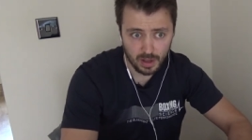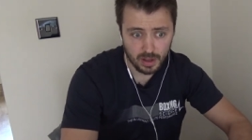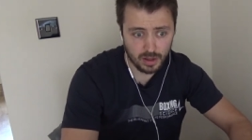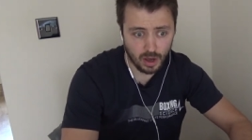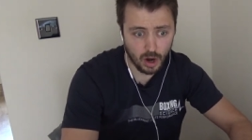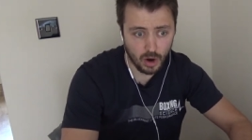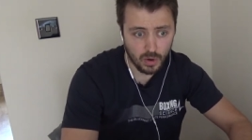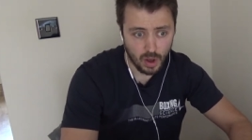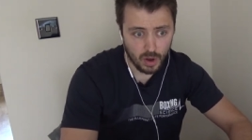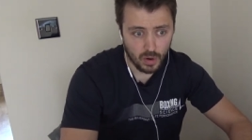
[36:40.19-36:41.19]

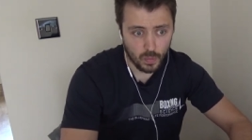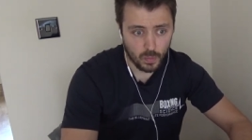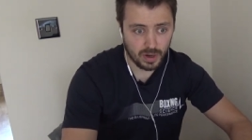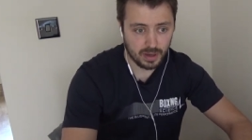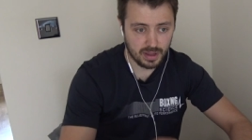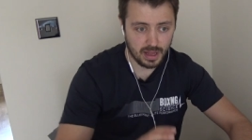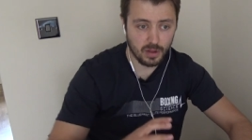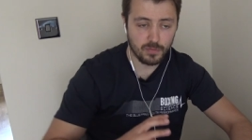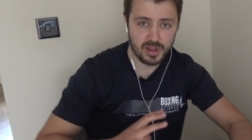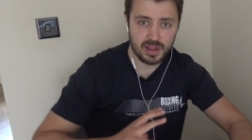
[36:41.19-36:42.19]
So we're
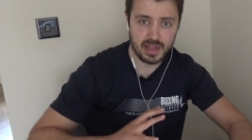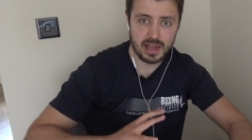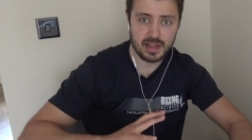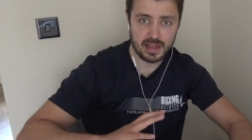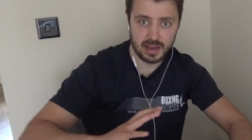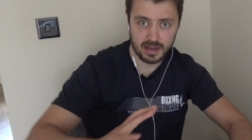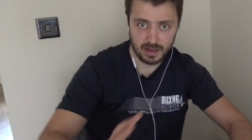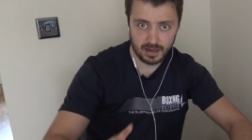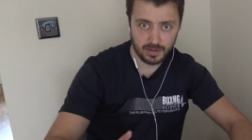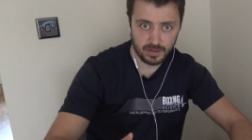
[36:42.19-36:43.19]
still resisting
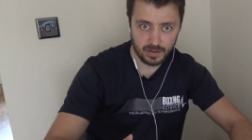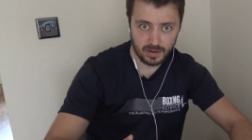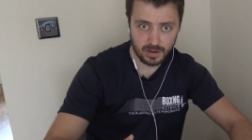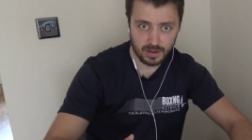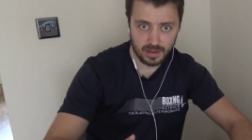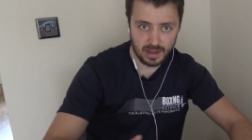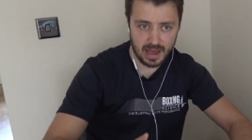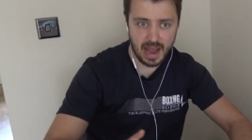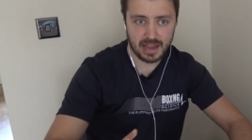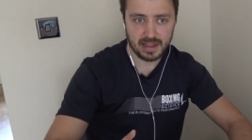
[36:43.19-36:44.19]

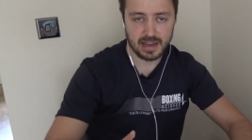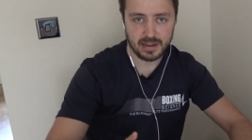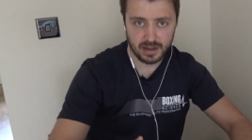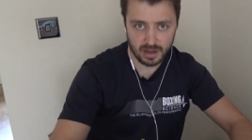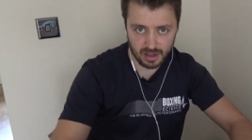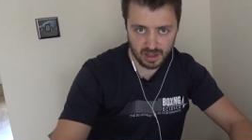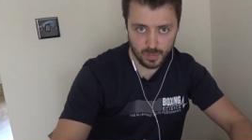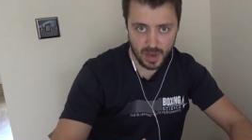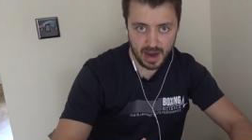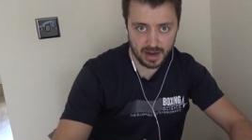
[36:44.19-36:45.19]
that extension of the
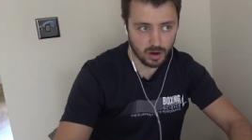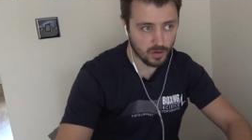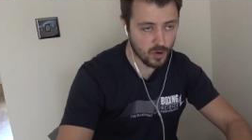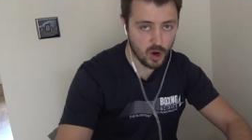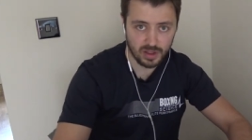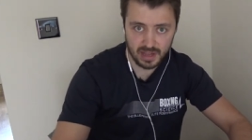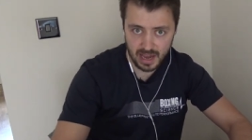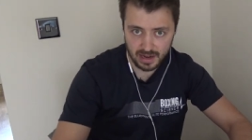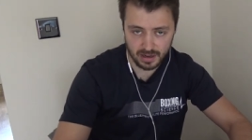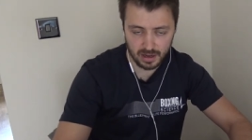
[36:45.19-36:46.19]
spine or
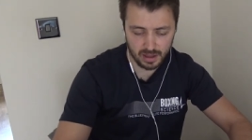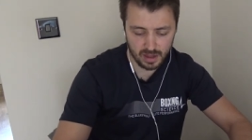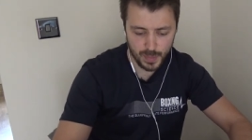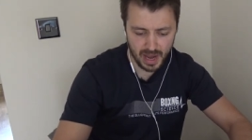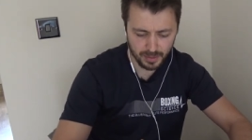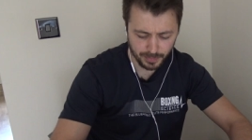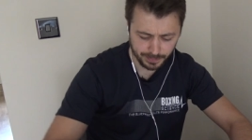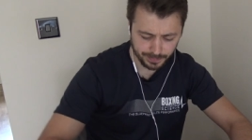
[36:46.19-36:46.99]
rotation of the spine,